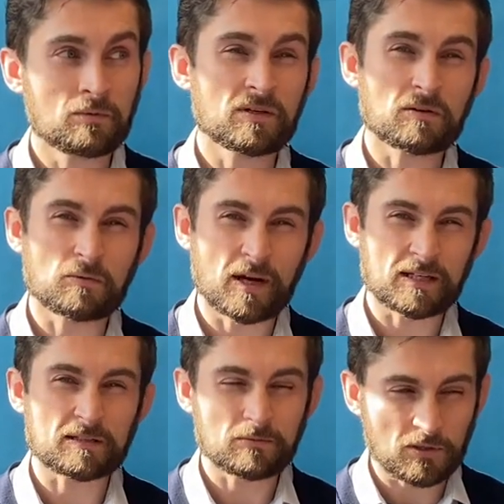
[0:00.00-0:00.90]

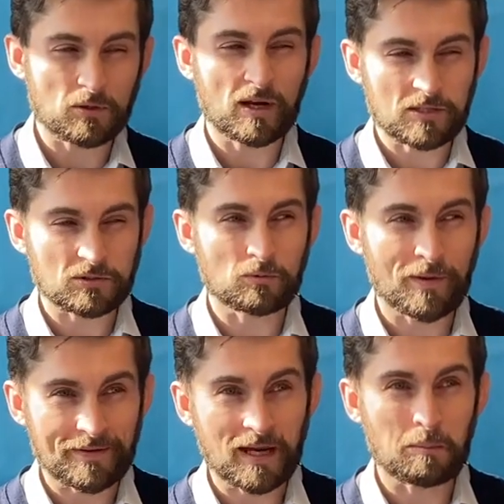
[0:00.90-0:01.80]
We're not quite sure
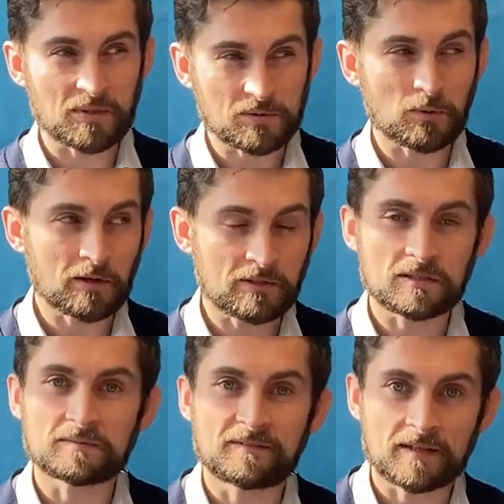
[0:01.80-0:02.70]
what the numbers were in
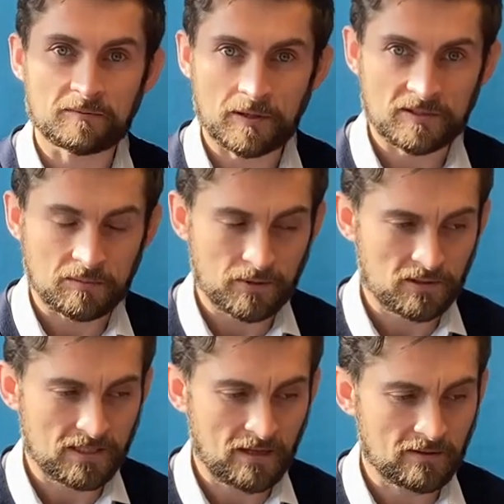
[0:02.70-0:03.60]
terms of how the voting
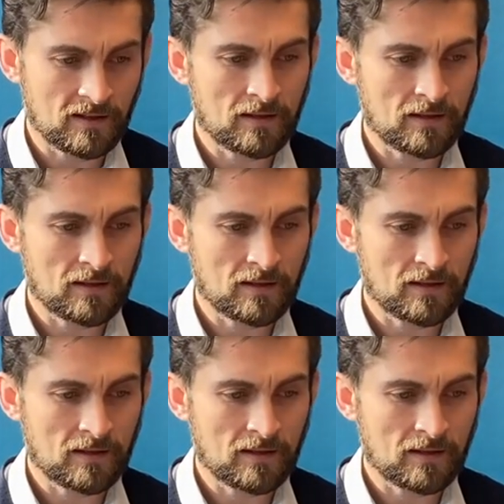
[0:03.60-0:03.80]
broke down.